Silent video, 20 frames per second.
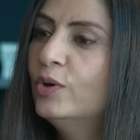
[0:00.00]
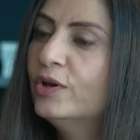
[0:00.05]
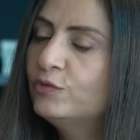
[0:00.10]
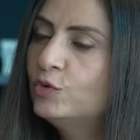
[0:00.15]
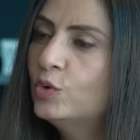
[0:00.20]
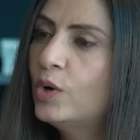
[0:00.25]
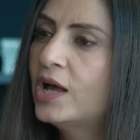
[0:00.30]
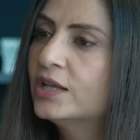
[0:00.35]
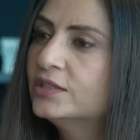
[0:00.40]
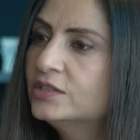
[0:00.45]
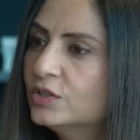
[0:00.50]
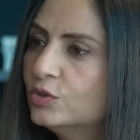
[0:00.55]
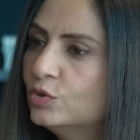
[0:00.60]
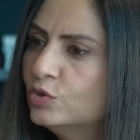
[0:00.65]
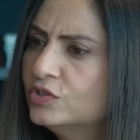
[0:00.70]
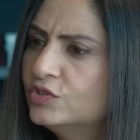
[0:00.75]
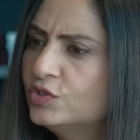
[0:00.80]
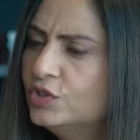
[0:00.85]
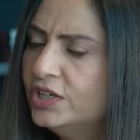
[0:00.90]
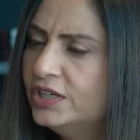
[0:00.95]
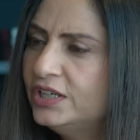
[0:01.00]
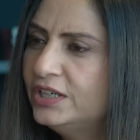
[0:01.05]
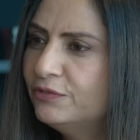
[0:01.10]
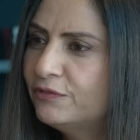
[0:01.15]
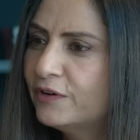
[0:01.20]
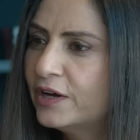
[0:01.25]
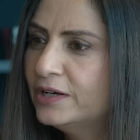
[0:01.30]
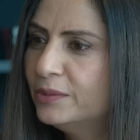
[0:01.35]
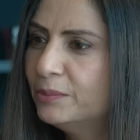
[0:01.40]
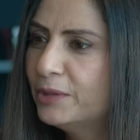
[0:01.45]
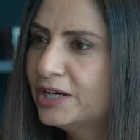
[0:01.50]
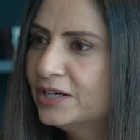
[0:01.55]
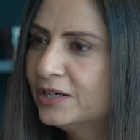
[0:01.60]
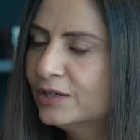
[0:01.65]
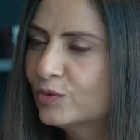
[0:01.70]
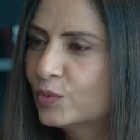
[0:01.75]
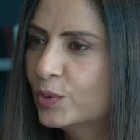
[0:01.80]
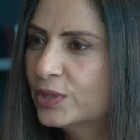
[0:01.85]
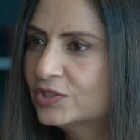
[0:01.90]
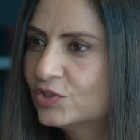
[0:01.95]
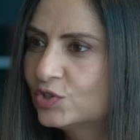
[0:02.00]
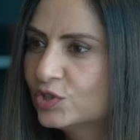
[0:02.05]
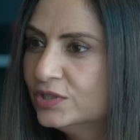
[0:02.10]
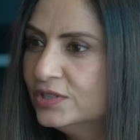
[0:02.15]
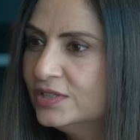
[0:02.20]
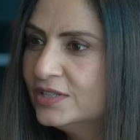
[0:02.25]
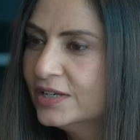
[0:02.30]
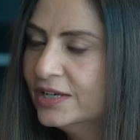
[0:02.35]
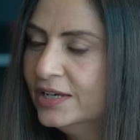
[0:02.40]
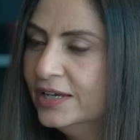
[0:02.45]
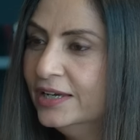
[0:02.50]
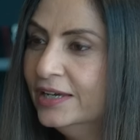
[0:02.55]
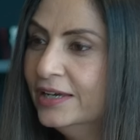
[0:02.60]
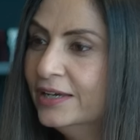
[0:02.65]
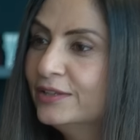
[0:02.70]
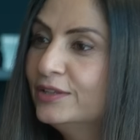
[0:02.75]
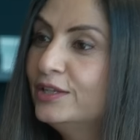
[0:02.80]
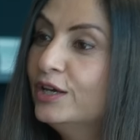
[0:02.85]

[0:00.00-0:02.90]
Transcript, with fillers: you have to mm-hmm. answer those really fundamental questions. Mm-hmm.